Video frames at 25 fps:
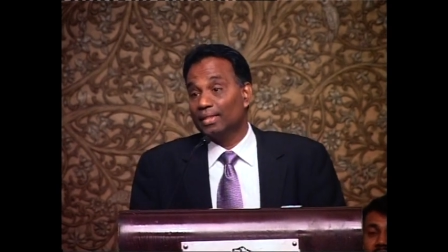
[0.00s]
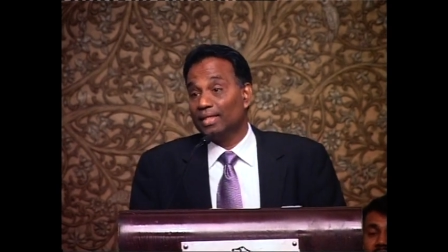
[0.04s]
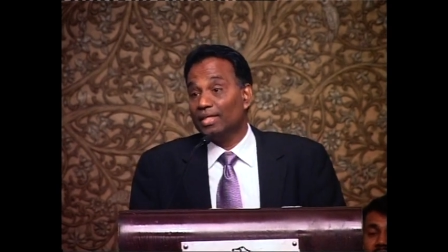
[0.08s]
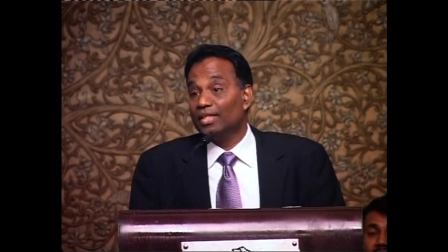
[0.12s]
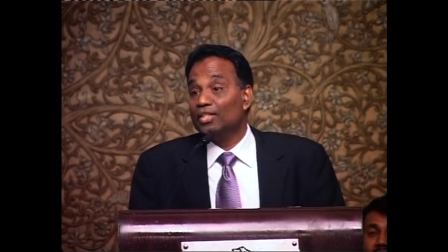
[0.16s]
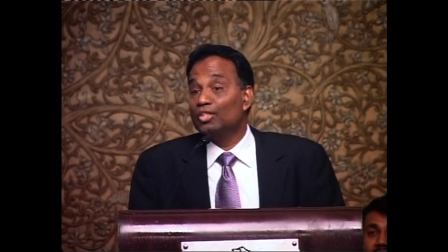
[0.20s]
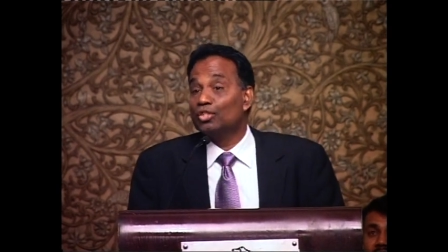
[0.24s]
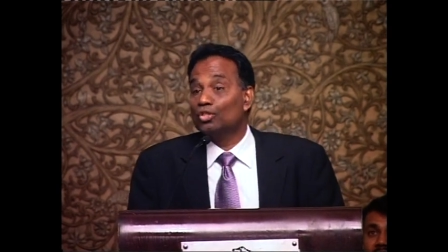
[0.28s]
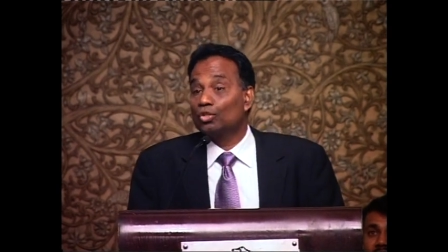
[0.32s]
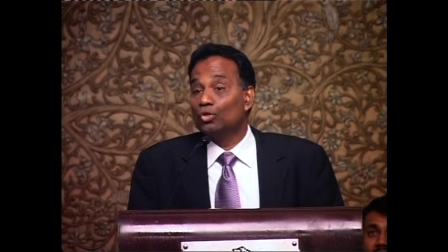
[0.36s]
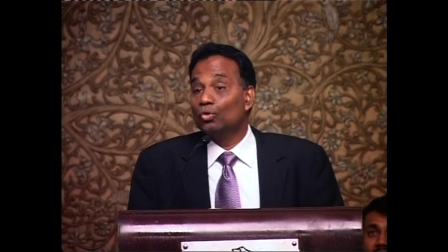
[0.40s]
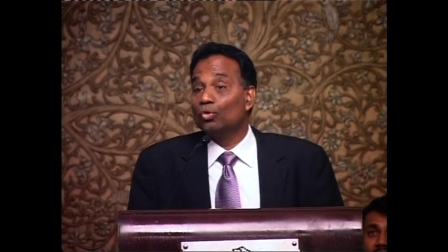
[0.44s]

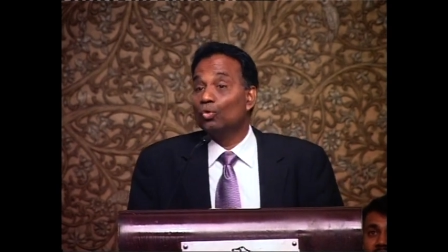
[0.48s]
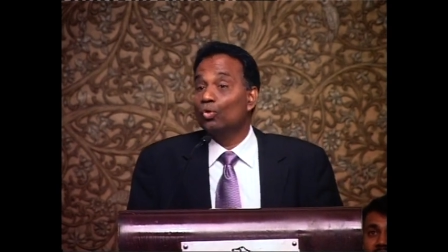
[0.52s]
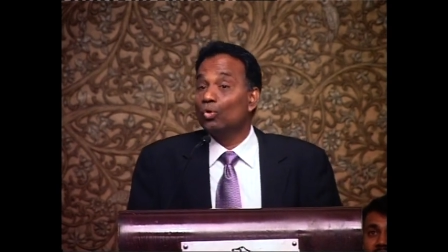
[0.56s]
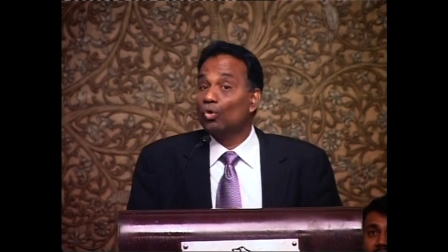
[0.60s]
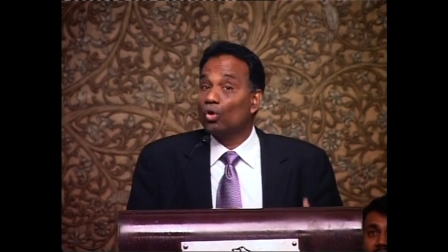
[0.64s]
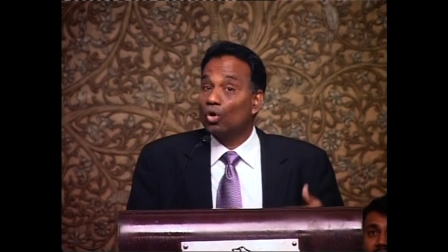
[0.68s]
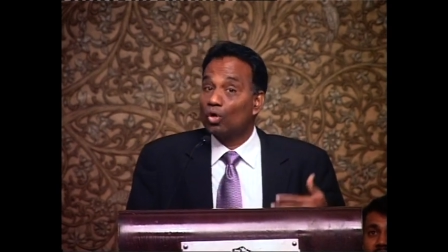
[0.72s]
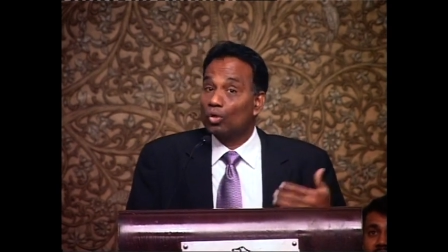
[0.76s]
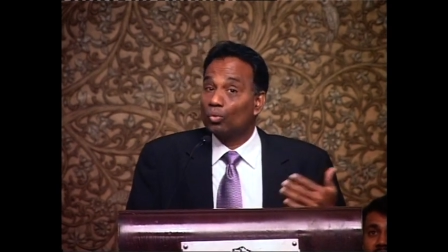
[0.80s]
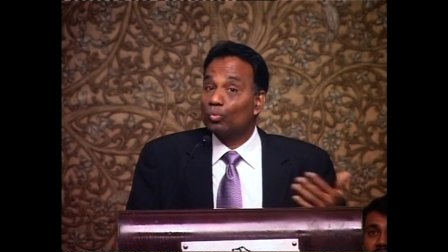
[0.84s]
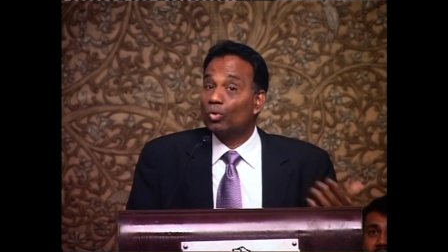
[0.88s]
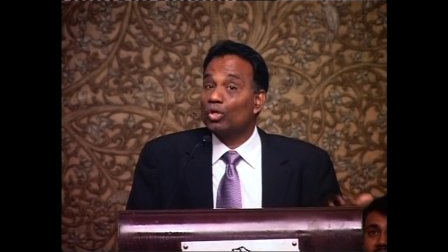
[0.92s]
in
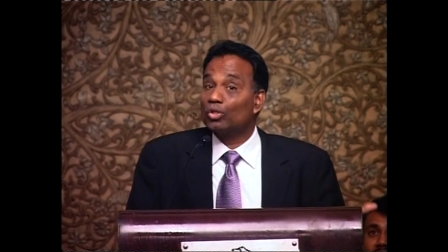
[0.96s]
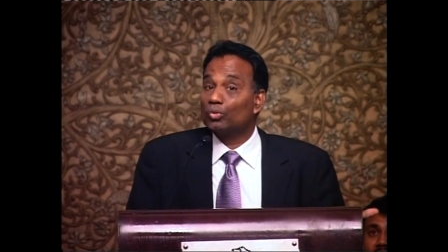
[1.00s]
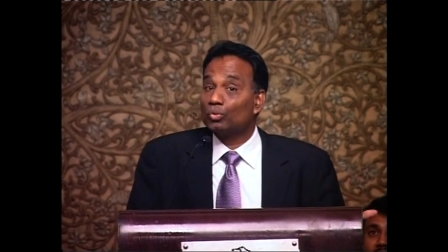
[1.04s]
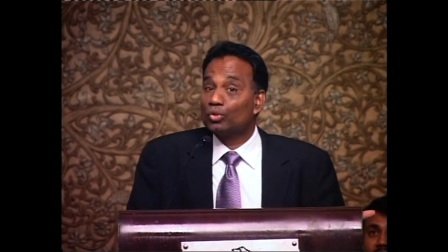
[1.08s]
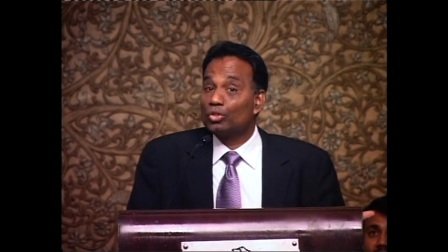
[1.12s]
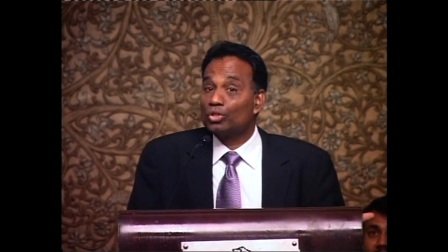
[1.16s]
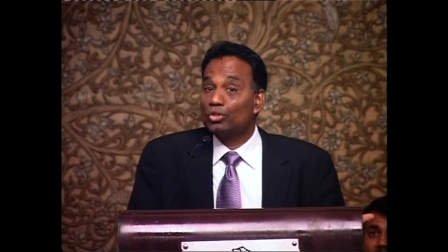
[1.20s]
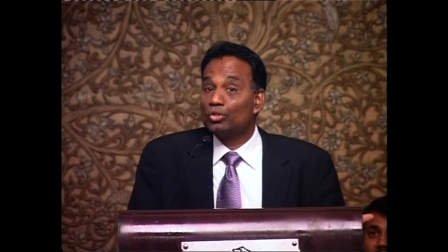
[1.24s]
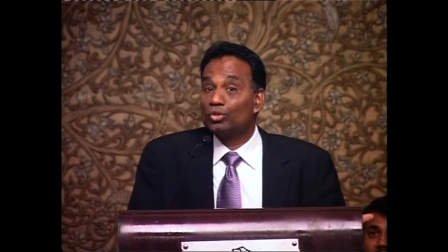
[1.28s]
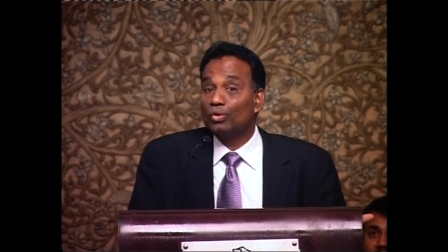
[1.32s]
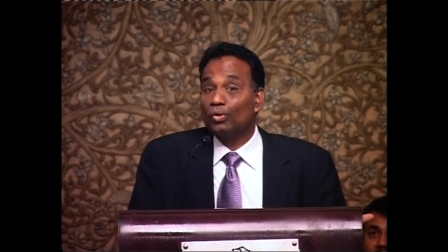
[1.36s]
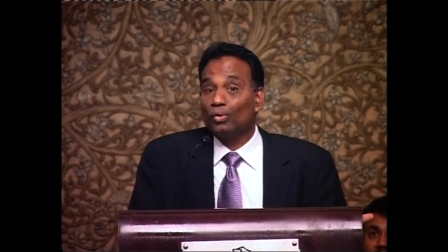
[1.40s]
school or what
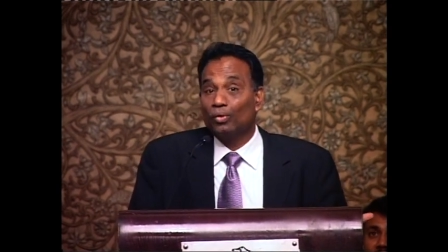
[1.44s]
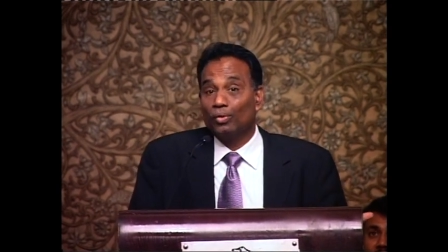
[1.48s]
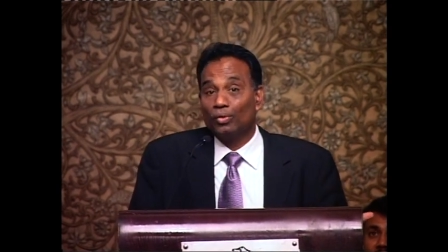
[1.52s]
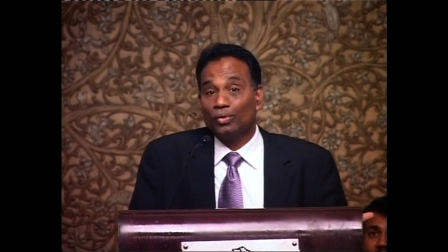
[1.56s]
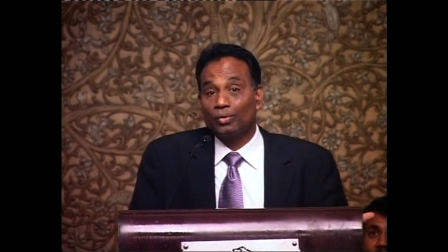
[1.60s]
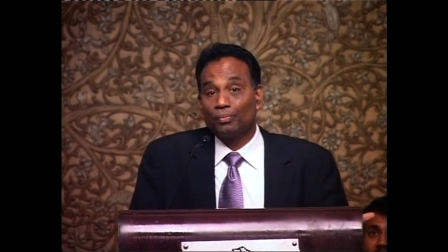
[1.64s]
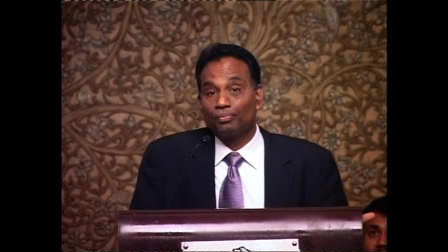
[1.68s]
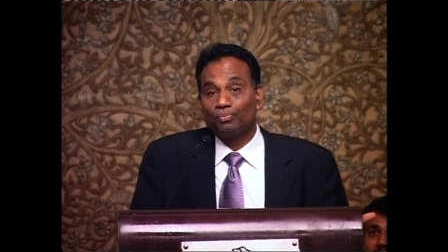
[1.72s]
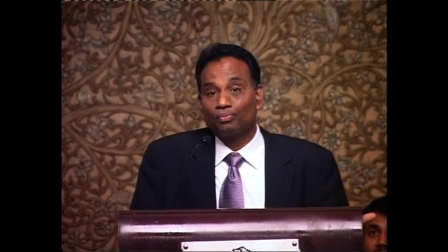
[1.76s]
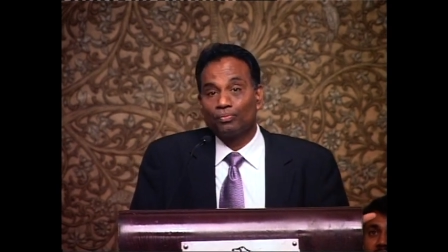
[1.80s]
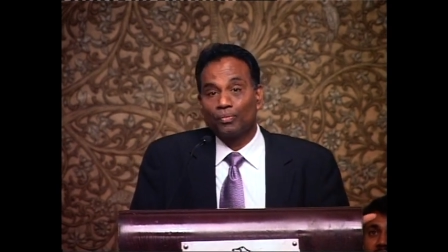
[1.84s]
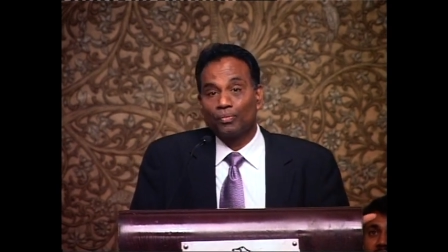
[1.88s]
was told.